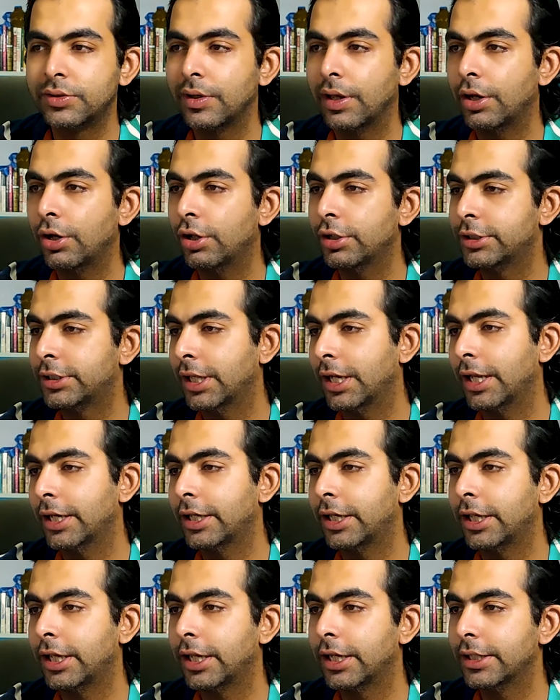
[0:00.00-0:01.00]
We are not
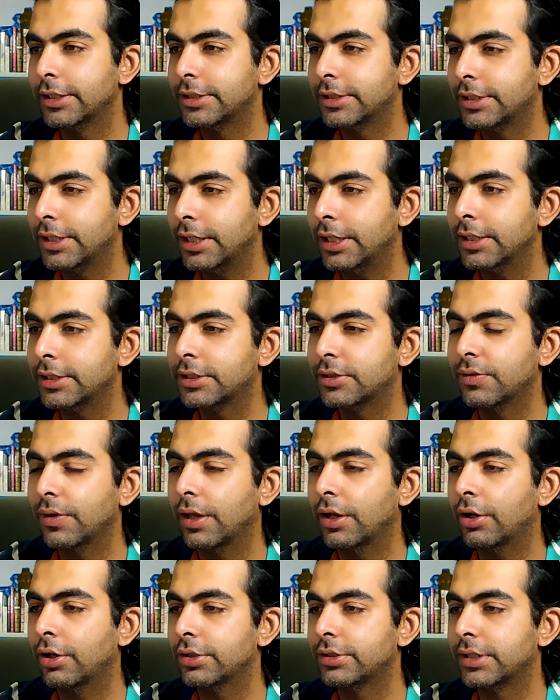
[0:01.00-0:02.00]
selecting any seats. We
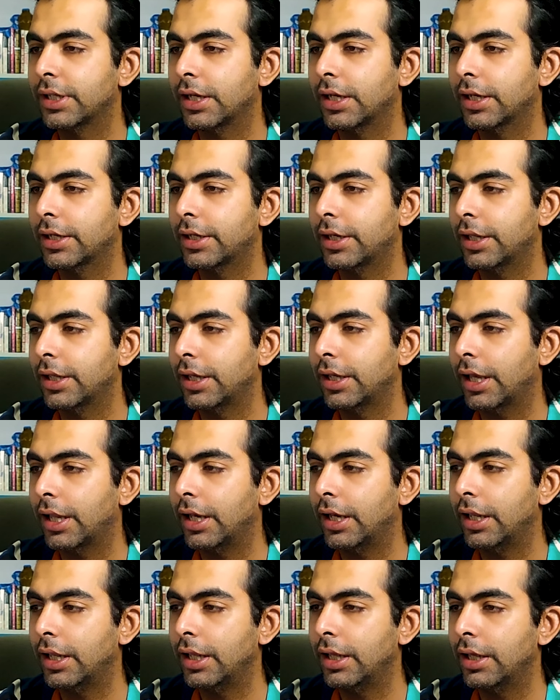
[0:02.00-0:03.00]
are not selecting
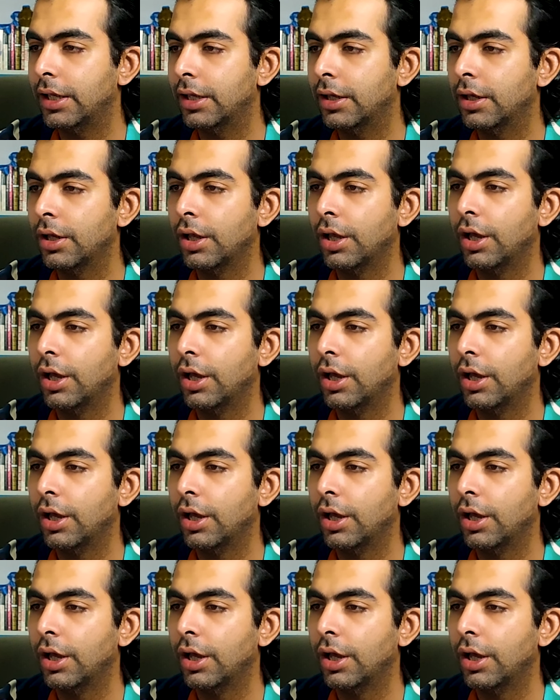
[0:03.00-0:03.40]
any